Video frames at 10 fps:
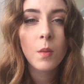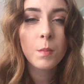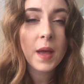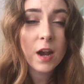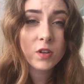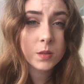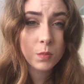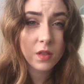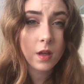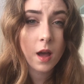Mary's
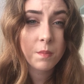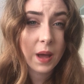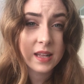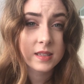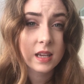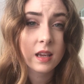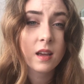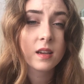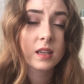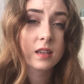mother,
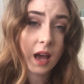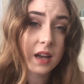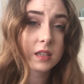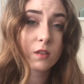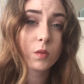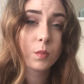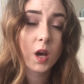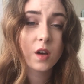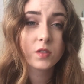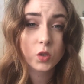Betty, had given
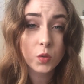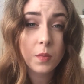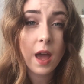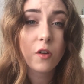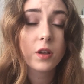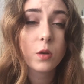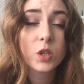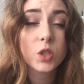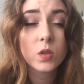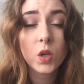birth to Mary
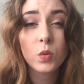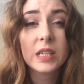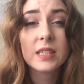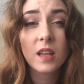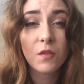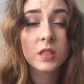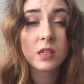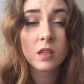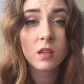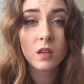when she was only
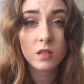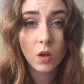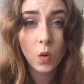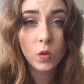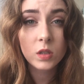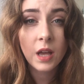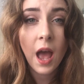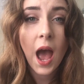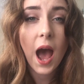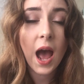17 years old,
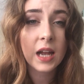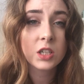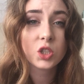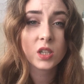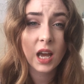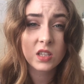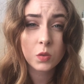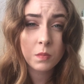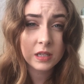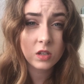and she had
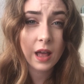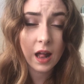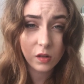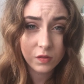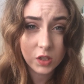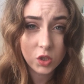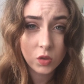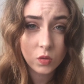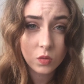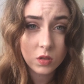some mental health
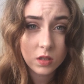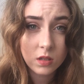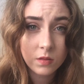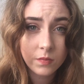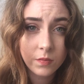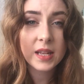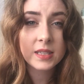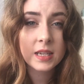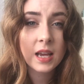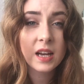issues.
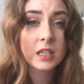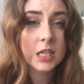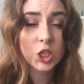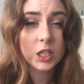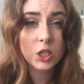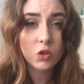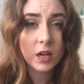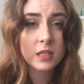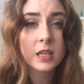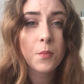Betty had initially
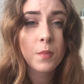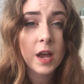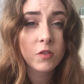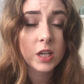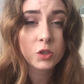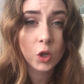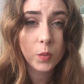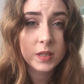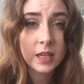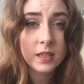tried to get Mary
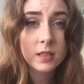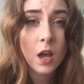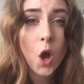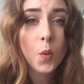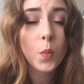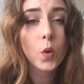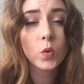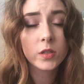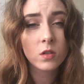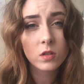adopted
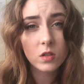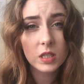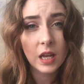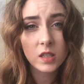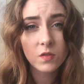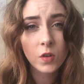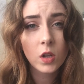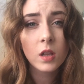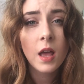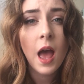but was
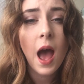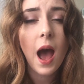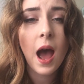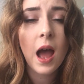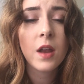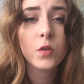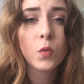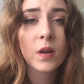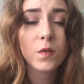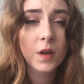unsuccessful, and
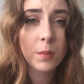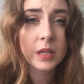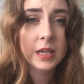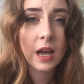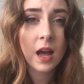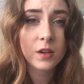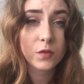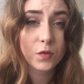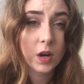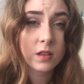when family
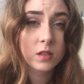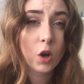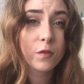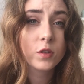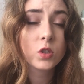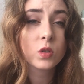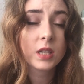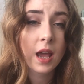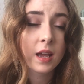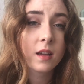and friends offered to
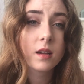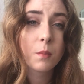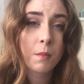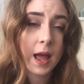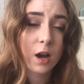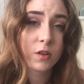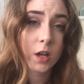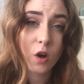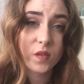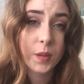take
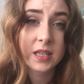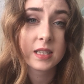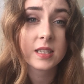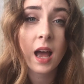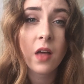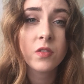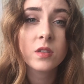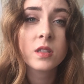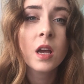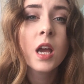Mary off Betty's
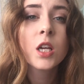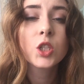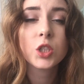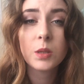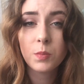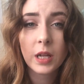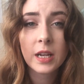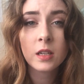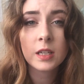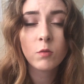hands, she
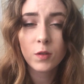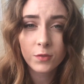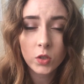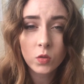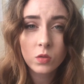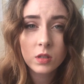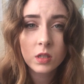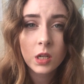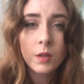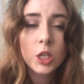blatantly
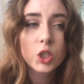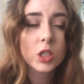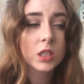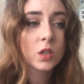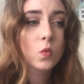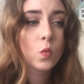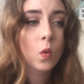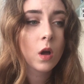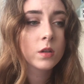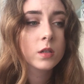refused. She
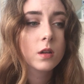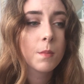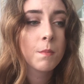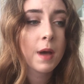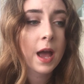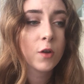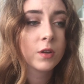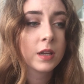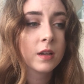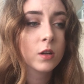didn't want
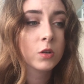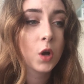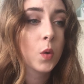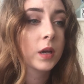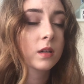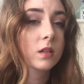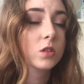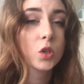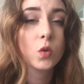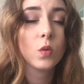Mary going
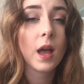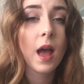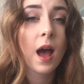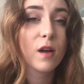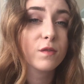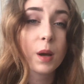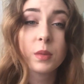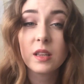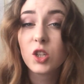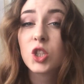to a
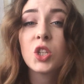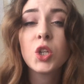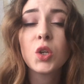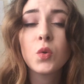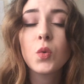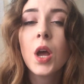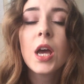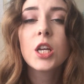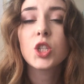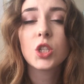family that she knew,
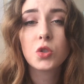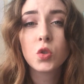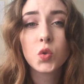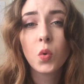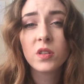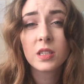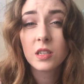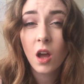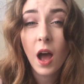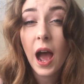she just
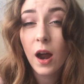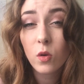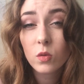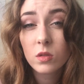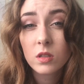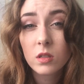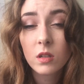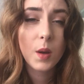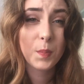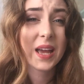wanted her out.
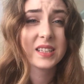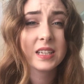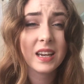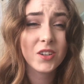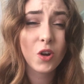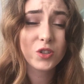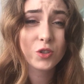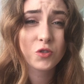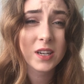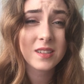Betty had
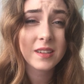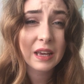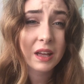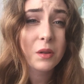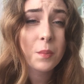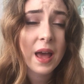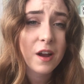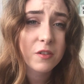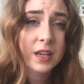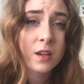also tried to kill
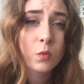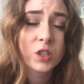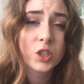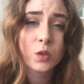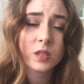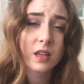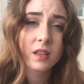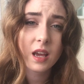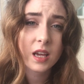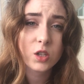Mary when she was at
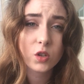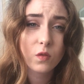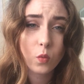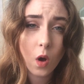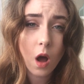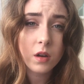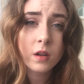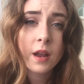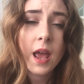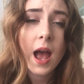the age of
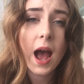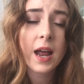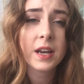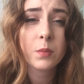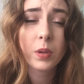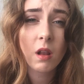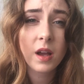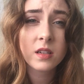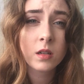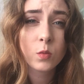one and had
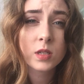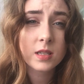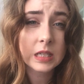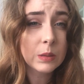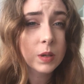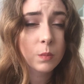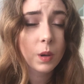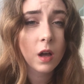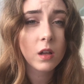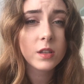plied her with sleeping
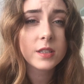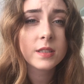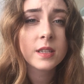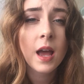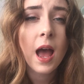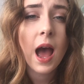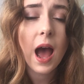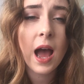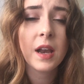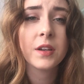pills
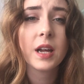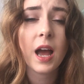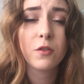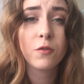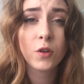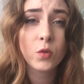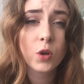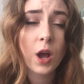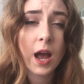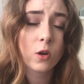and had thrown
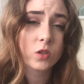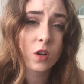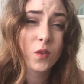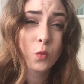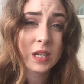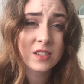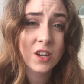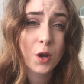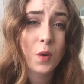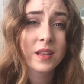her out of a
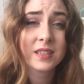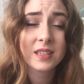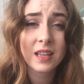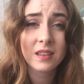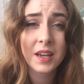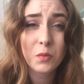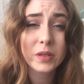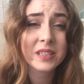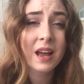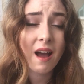window and said that it
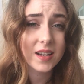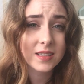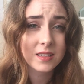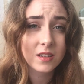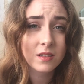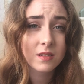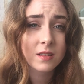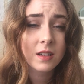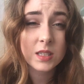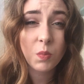was an accident.
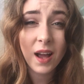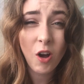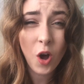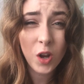Despite